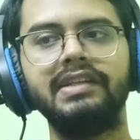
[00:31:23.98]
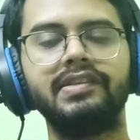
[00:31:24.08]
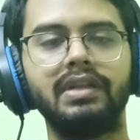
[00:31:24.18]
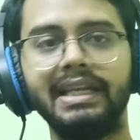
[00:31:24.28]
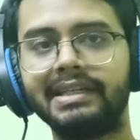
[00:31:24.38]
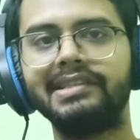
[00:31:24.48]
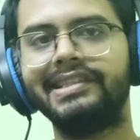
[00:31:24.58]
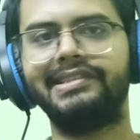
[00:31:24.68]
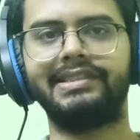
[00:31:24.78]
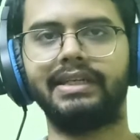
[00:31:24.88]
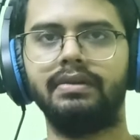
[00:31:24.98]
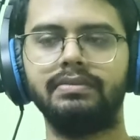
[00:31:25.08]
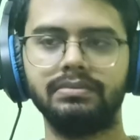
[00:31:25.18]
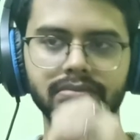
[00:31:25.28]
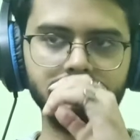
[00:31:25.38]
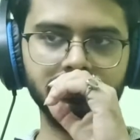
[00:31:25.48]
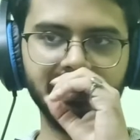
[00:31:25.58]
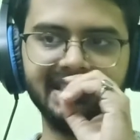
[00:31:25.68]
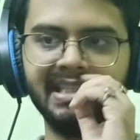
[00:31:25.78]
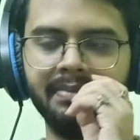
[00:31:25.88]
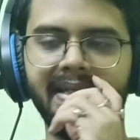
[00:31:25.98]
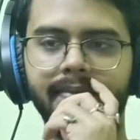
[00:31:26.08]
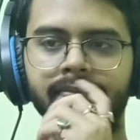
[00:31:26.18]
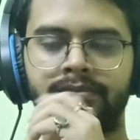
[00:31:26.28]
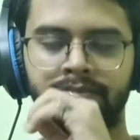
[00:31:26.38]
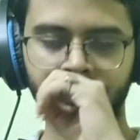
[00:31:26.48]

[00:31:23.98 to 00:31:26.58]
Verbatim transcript: little sister, his sibling.